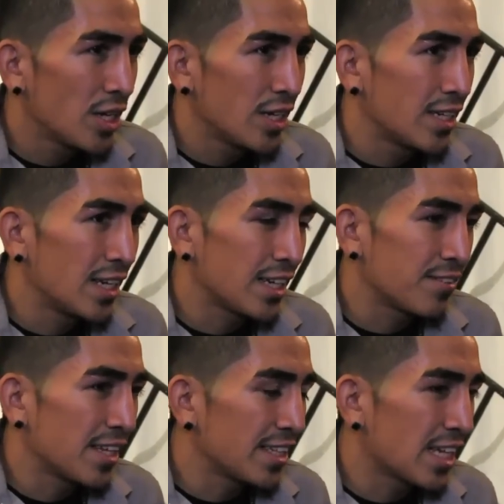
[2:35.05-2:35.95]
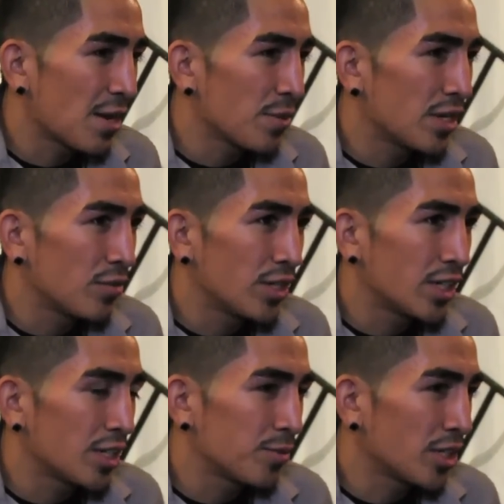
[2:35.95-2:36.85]
Like if nothing happened, we're
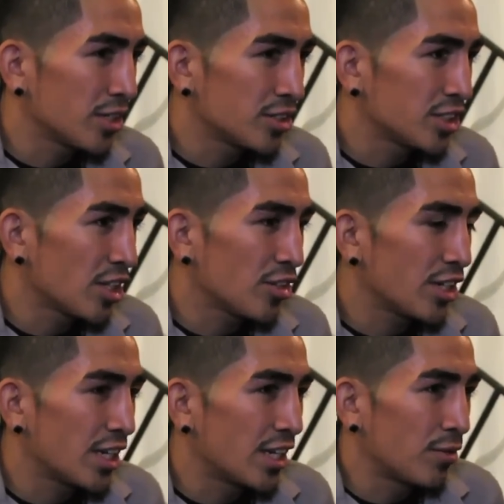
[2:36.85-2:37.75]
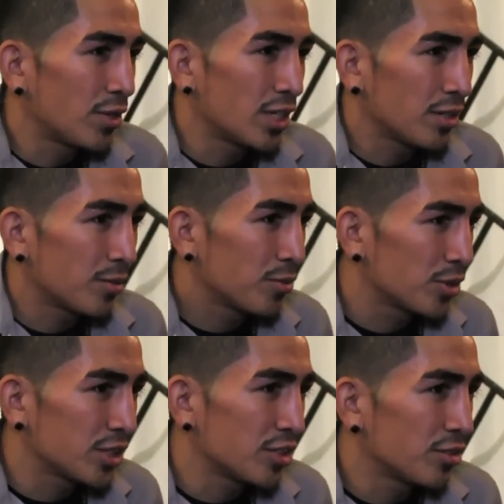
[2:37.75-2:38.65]
gonna keep talking to each other and we're gonna
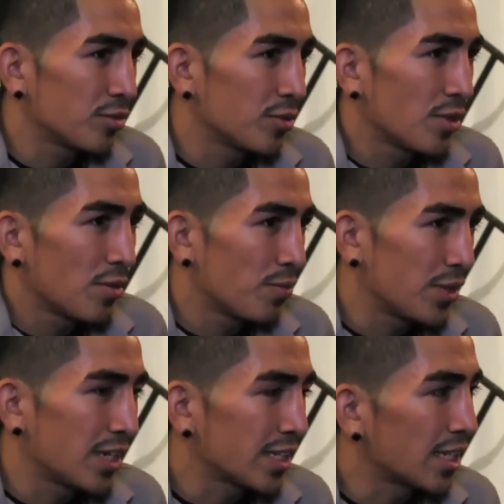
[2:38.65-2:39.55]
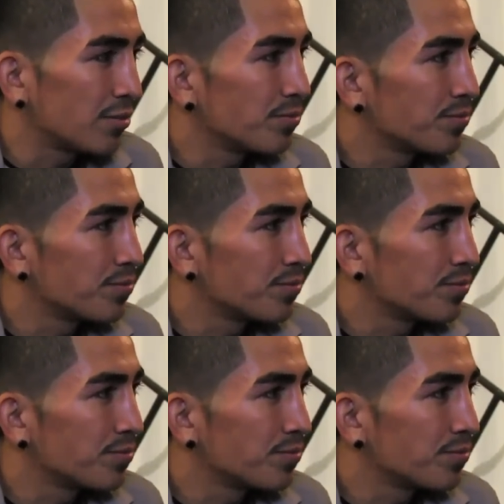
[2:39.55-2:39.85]
continue being like that.